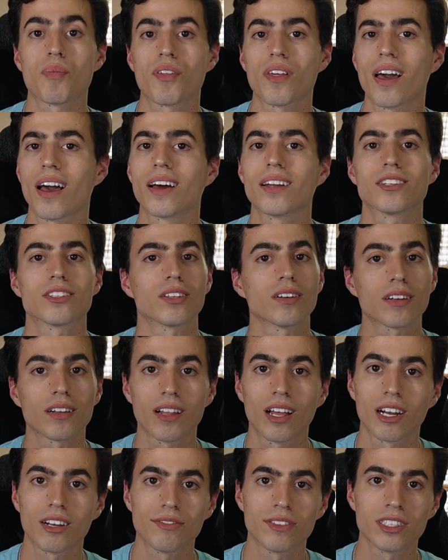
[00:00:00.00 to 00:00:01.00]
that took a
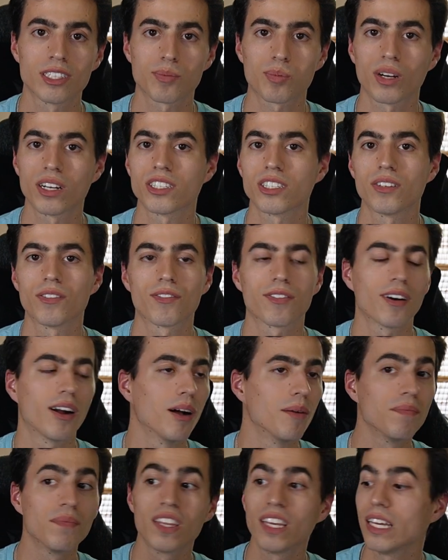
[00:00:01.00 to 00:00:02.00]
lot of inspiration
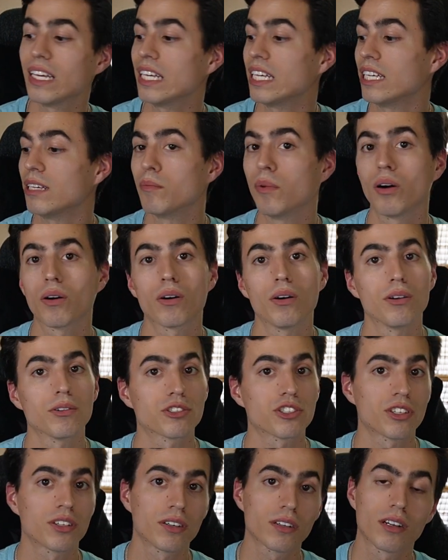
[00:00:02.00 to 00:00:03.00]
from emo culture,